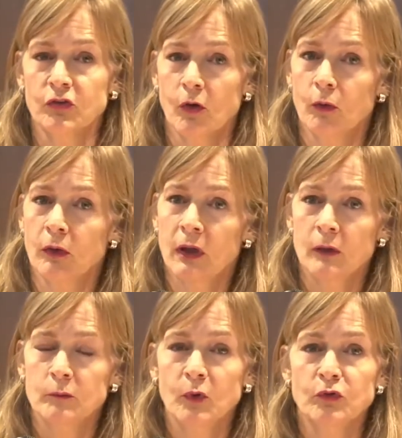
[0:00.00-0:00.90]
So
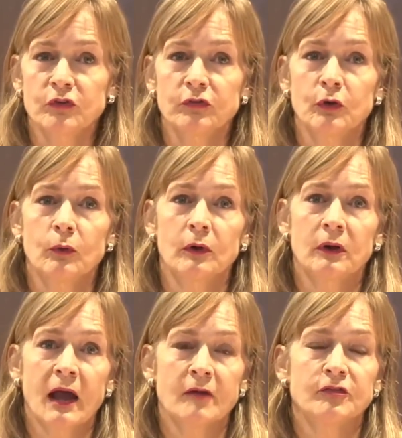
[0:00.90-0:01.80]
most of you,
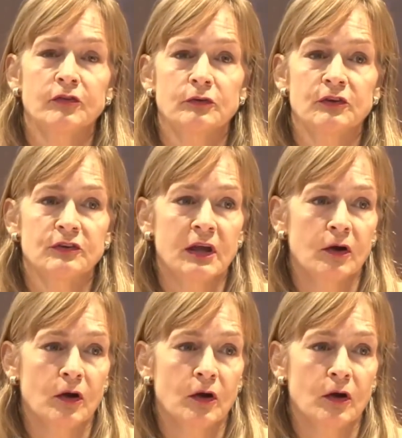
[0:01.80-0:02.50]
or half of you today,